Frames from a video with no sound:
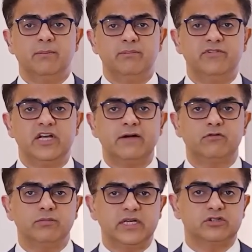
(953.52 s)
We have
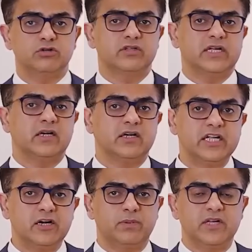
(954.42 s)
to make sure that
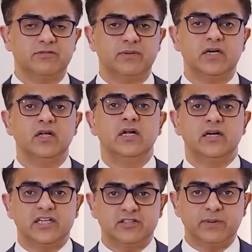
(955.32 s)
knee
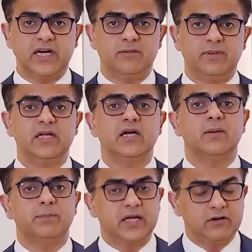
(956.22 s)
replacement, despite being
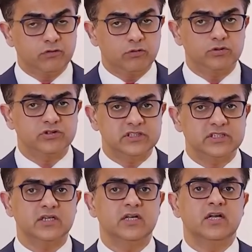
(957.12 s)
a painful
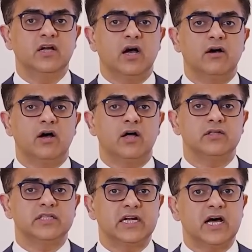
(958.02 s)
procedure,
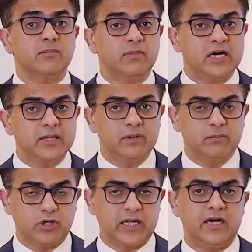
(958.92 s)
there are multiple
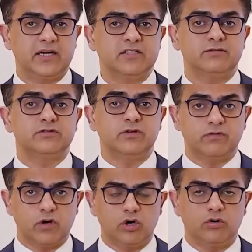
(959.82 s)
modalities which we
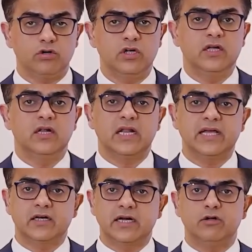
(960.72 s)
follow,
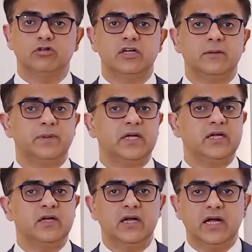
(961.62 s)
like
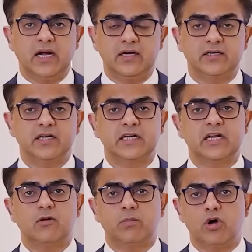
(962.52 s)
cryotherapy, adductor
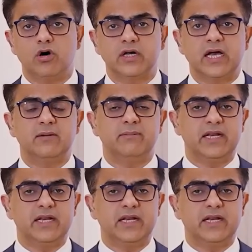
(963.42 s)
canal block, and